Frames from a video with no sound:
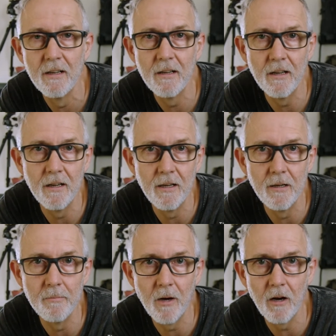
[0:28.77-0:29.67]

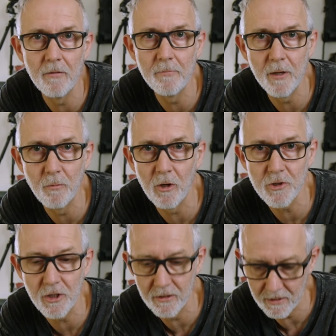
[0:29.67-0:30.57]
I've been
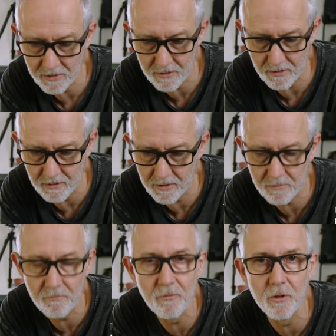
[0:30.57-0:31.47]
watching this
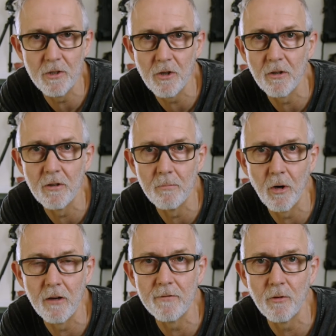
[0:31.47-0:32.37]
footage on
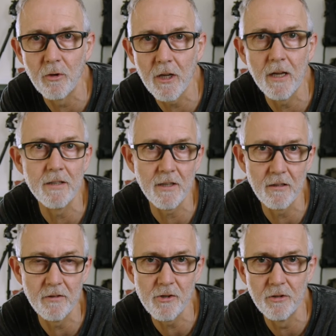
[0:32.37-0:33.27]
my 4K
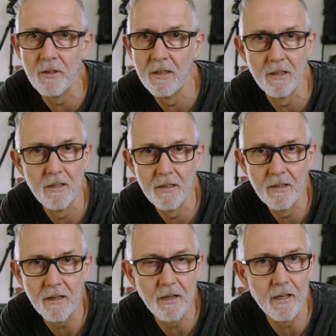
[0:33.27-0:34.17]
television,
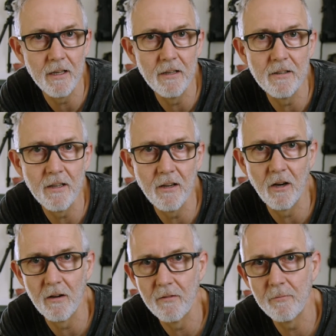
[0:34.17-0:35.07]
and
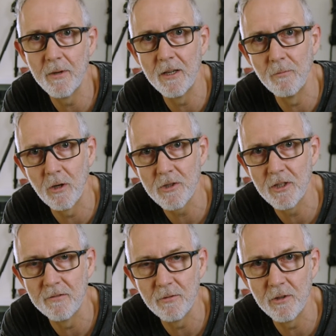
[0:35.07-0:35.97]
I've been
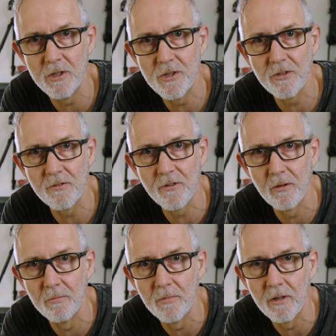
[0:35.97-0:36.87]
watching footage
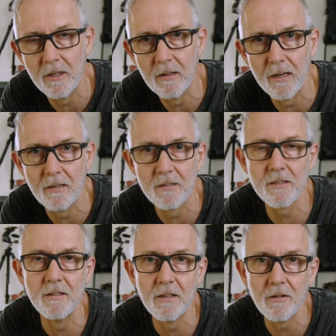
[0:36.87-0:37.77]
from the
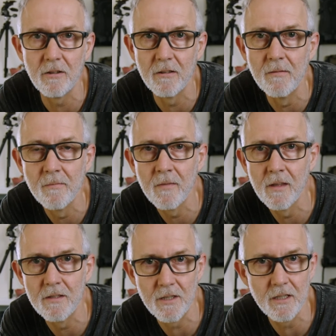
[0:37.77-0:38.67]
latest Nikon
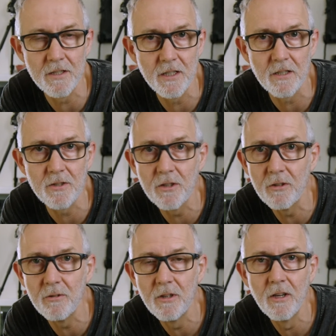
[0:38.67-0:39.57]
Z6
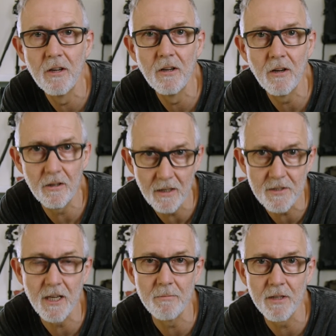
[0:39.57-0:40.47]
II on that
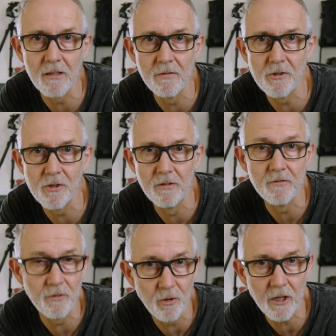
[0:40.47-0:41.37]
same television,
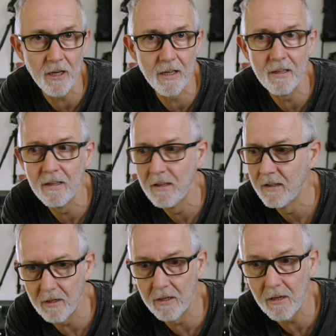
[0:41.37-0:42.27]
4K.
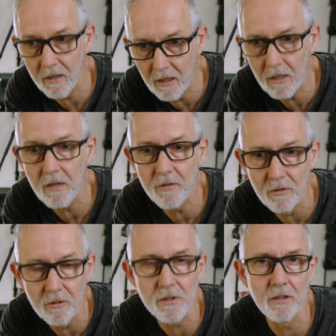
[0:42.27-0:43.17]
It even
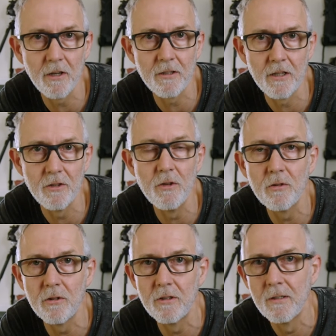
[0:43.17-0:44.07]
looks like that you
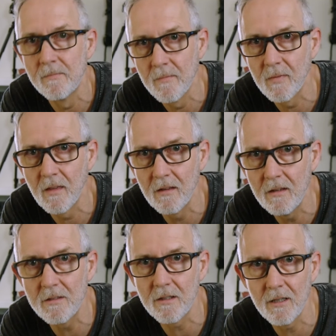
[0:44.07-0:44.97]
could
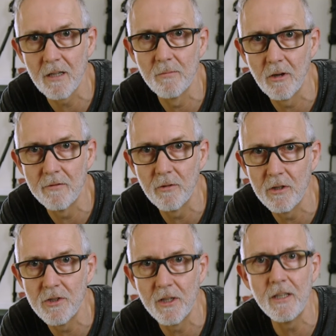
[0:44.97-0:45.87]
intercut my
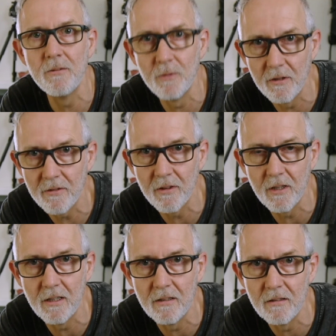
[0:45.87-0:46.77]
footage in with
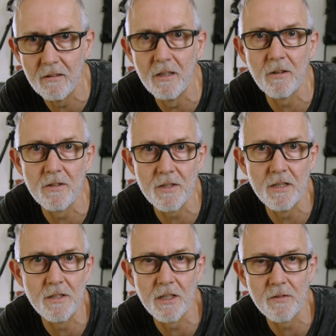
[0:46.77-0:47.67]
the Nikon
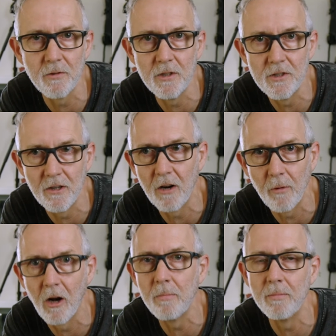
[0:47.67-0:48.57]
Z6 footage, and
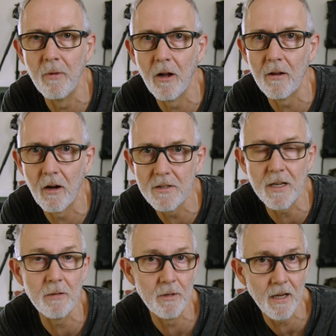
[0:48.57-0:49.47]
I'd say
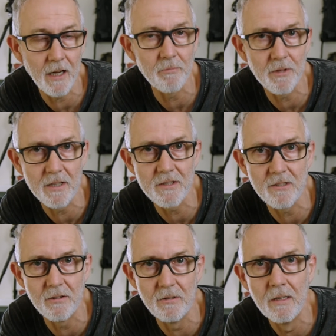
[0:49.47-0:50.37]
to be hard pressed
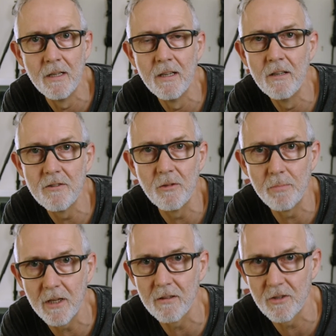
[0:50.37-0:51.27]
to
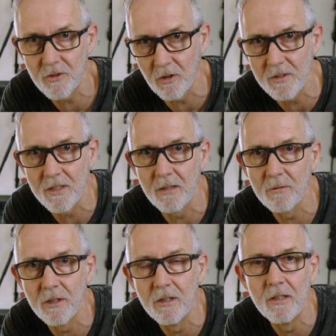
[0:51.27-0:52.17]
pick the shots that
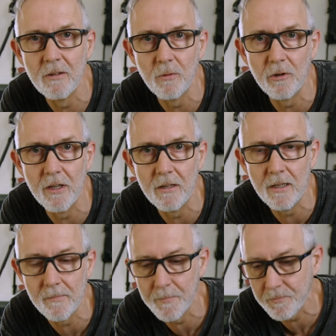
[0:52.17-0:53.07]
were in there.